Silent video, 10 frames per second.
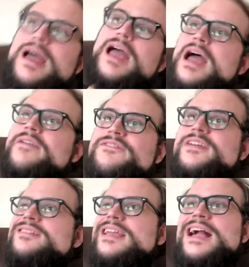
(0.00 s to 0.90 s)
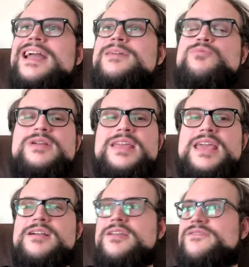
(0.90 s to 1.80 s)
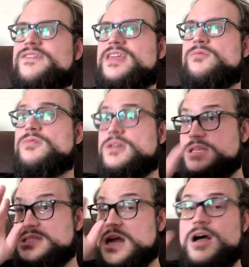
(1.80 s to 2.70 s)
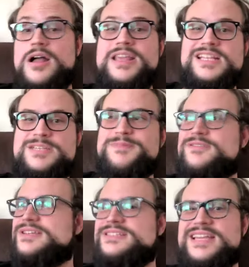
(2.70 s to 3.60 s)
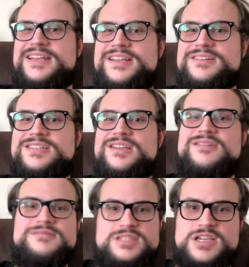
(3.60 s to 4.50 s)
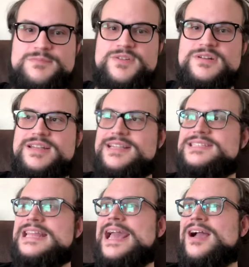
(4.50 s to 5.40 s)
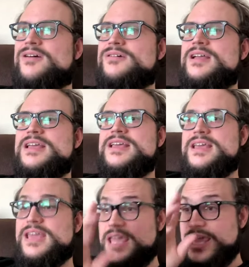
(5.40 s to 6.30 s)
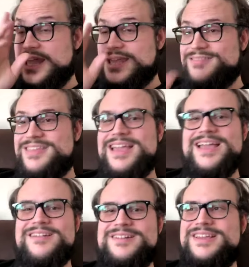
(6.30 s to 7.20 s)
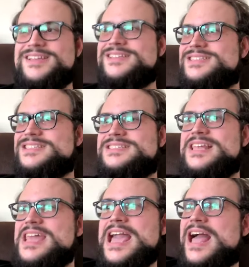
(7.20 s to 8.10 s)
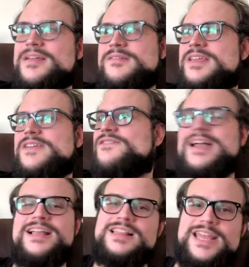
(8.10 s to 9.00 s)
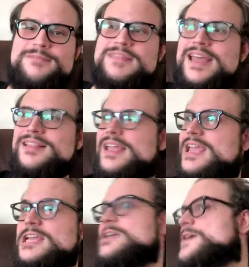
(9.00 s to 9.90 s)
I feel like I am what Gary Vee was to audience building 10 years ago to communities now. And the irony is, is like, if I claim that, like,